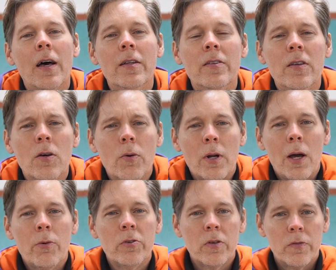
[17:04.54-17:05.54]
idea when I
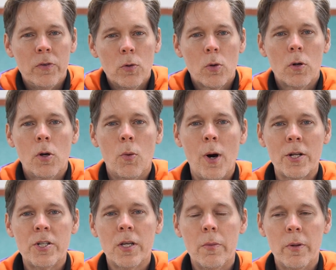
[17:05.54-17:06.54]
was a viewer
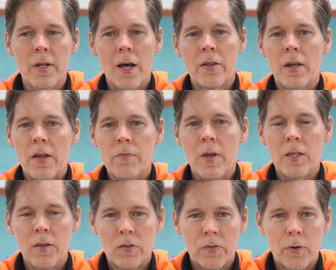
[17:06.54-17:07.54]
watching it, but now that I've
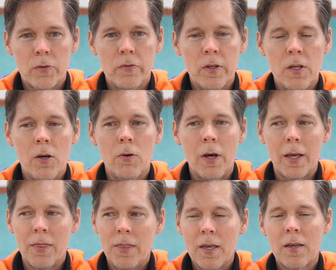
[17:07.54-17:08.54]
made this first video, I
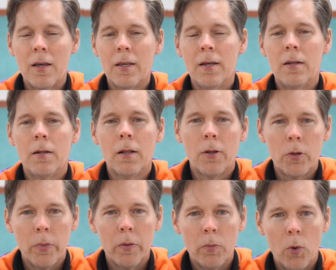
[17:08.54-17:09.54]
think I get it a little
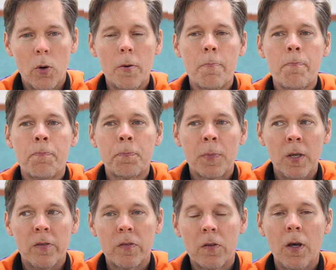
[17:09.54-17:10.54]
bit more.
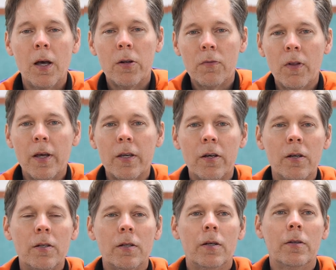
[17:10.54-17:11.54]
It's kind of like
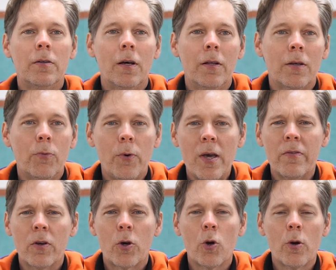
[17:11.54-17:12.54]
a, a way of
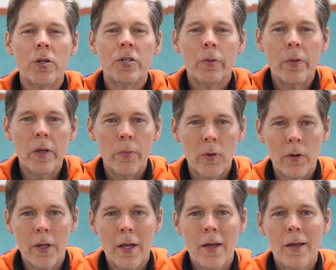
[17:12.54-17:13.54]
encouraging
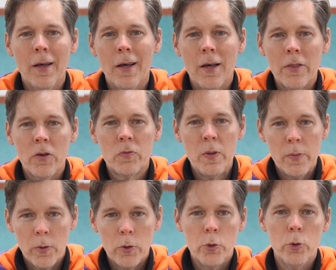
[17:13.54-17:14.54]
people, uh, those
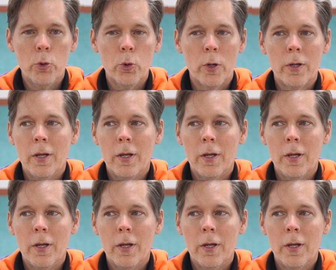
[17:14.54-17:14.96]
people who